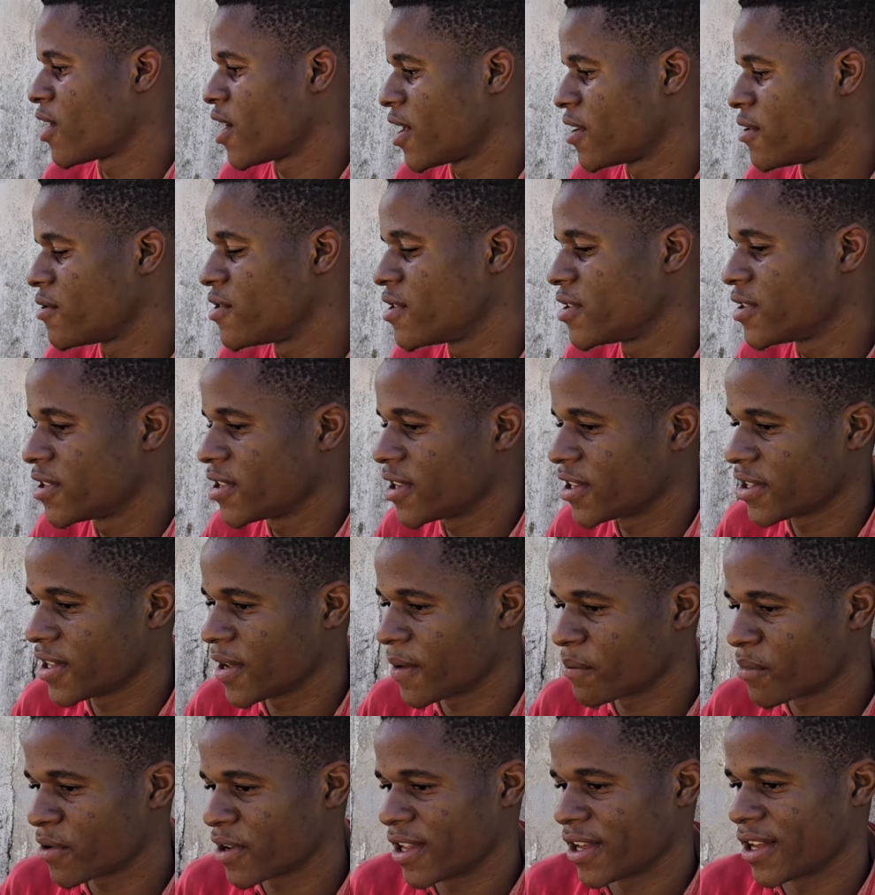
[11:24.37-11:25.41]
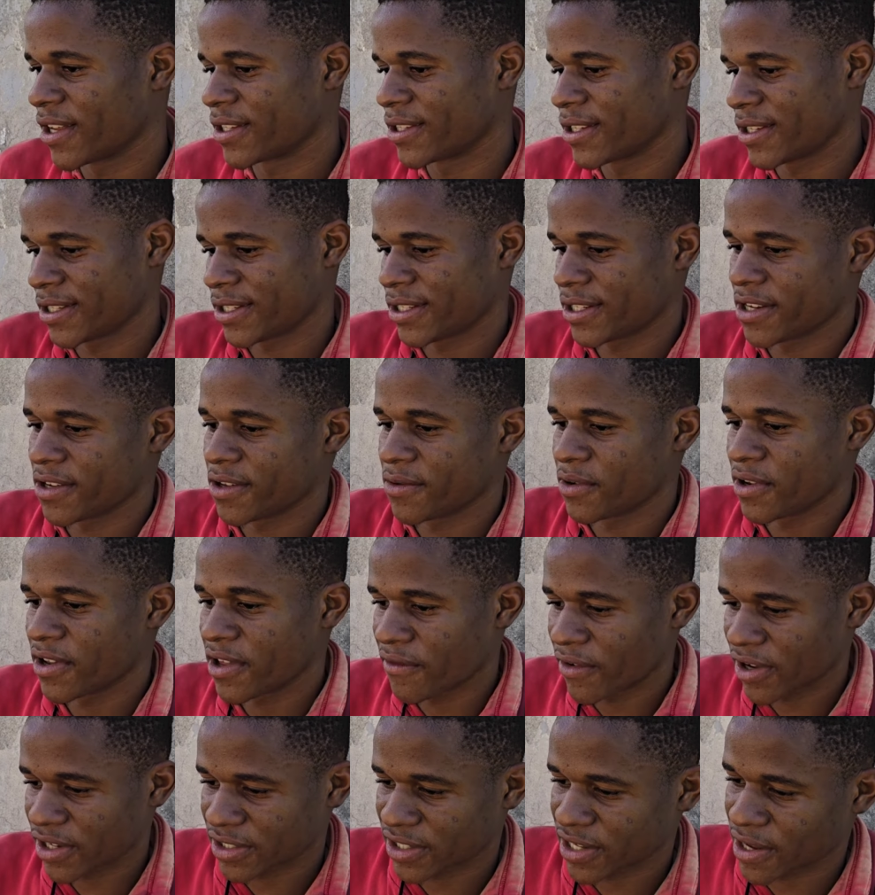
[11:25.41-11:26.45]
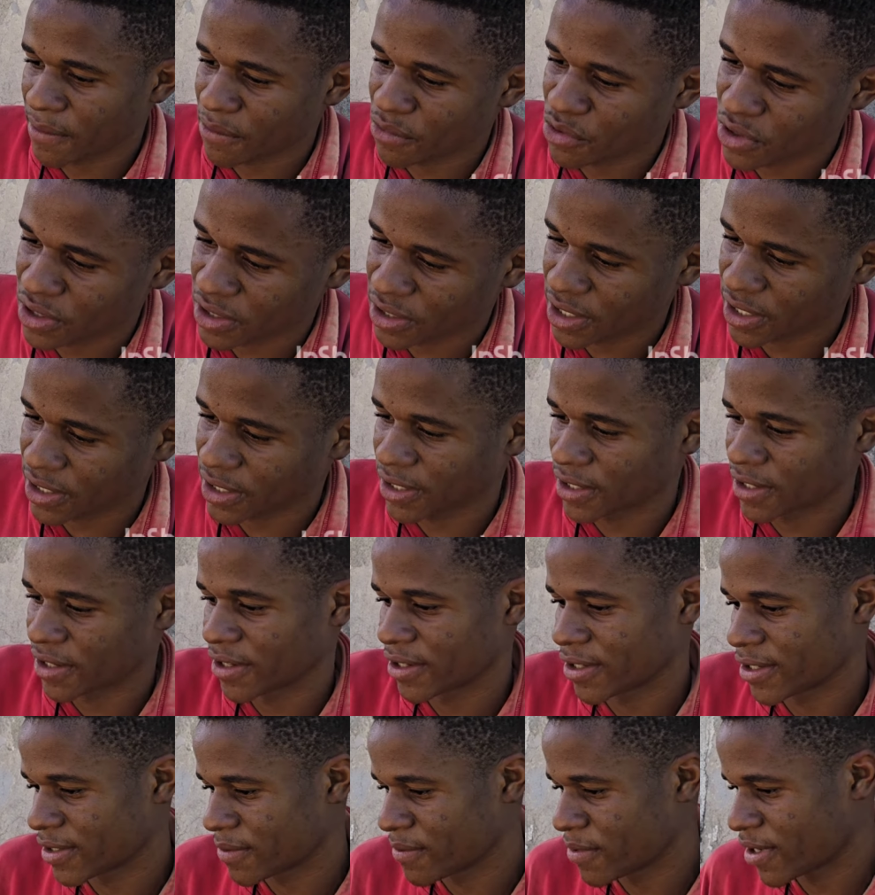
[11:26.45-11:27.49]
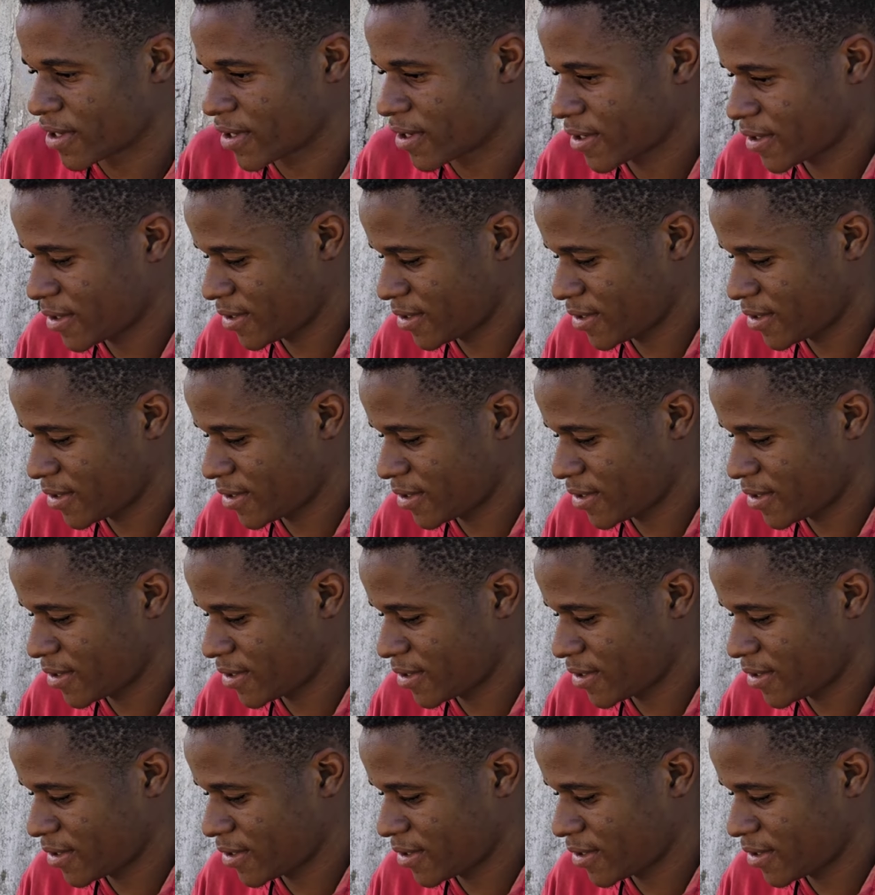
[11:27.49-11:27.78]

I go and do it in the top class. You see, you don't have to do it yet, you know, you see me?